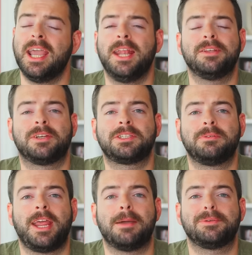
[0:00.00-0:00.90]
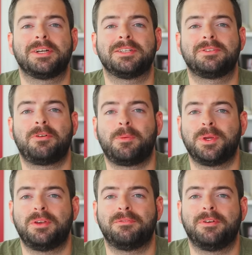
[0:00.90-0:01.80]
And there's also an Amazon store
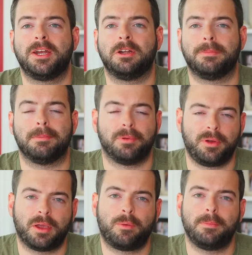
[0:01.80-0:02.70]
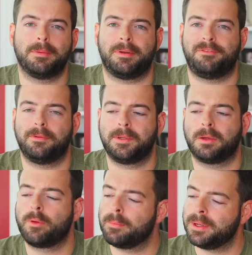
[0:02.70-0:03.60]
where you can find all my brewing equipment, my filming
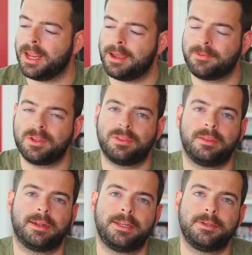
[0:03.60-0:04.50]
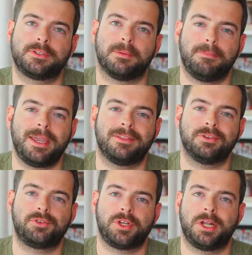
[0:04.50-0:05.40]
equipment, everything that I use to make
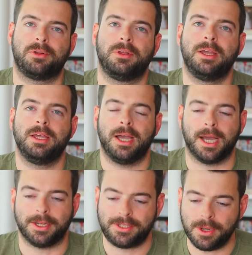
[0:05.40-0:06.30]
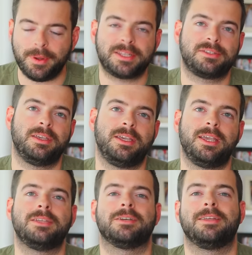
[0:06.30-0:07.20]
this channel uh, do its thing
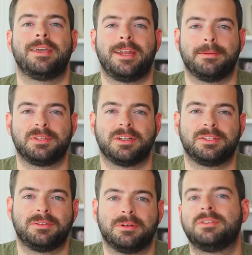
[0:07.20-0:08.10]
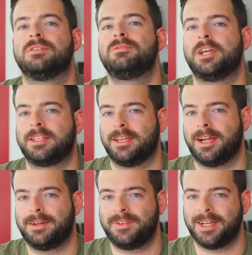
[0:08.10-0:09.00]
is on that Amazon store so check that
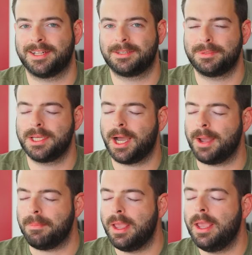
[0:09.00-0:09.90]
out if you got some time.